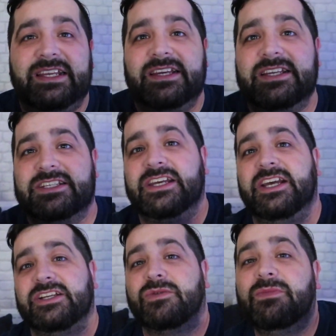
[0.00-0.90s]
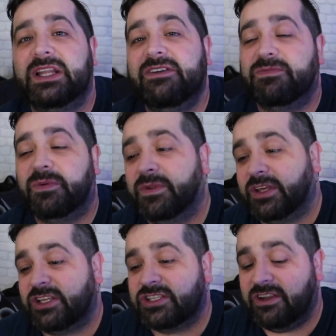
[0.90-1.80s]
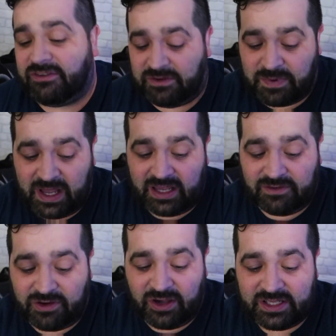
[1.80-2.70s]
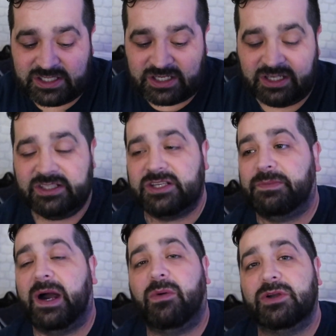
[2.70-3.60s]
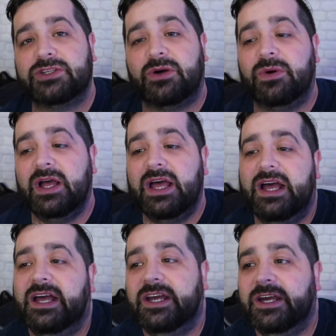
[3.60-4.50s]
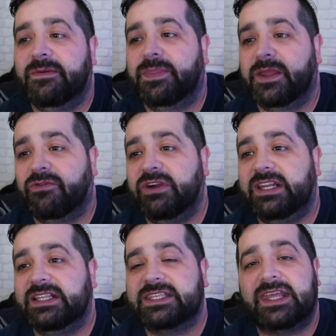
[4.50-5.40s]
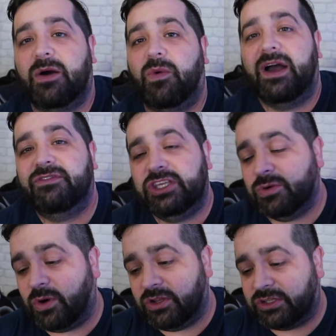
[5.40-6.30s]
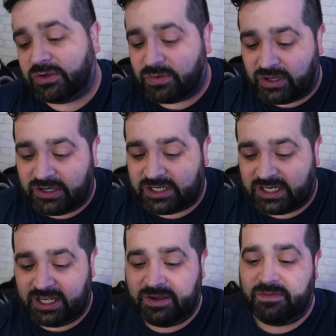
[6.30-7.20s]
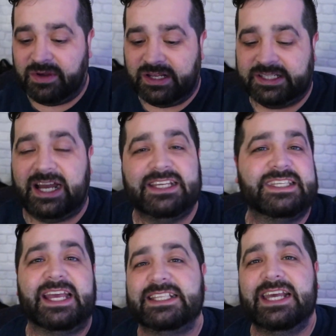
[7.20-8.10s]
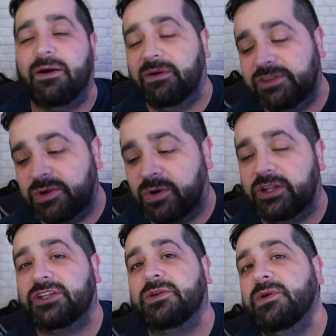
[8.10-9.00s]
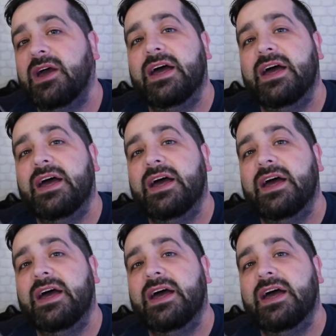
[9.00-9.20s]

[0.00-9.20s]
It's uh, it's unbelievable what the Conservative Party have got into to power. So um, read into that whatever you want to do and um, dissect it however you want to do.